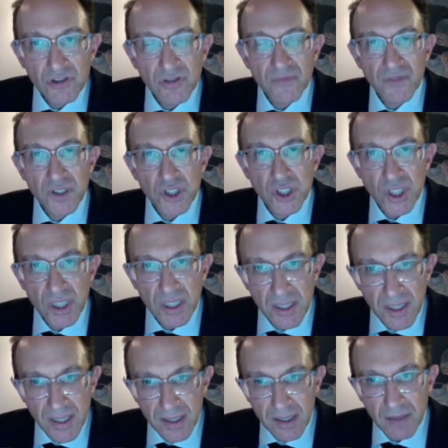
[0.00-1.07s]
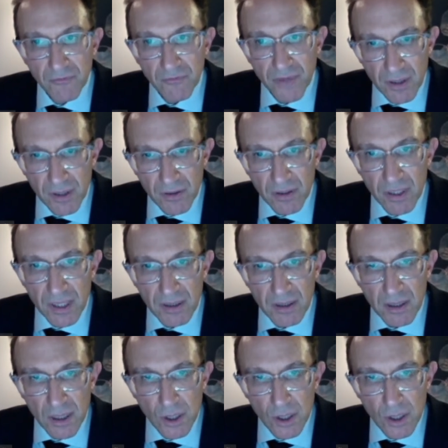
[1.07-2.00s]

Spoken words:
of a genetic variant